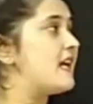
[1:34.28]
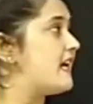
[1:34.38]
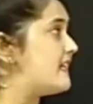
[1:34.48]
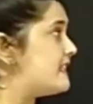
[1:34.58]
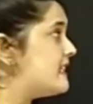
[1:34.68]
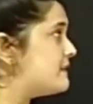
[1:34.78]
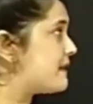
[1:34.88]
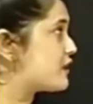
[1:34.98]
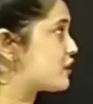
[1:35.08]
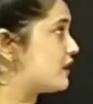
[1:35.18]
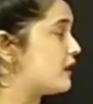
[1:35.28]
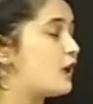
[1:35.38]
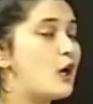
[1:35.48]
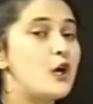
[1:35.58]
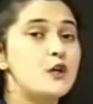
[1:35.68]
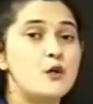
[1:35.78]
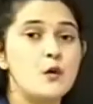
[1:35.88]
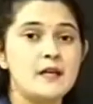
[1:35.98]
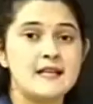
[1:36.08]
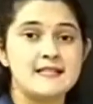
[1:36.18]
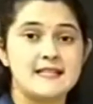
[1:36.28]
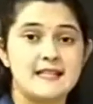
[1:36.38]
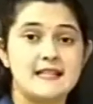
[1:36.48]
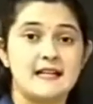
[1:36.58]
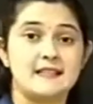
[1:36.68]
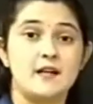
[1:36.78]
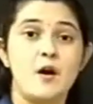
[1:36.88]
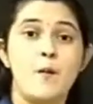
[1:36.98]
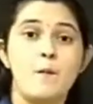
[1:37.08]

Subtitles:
In this picture, you can see that the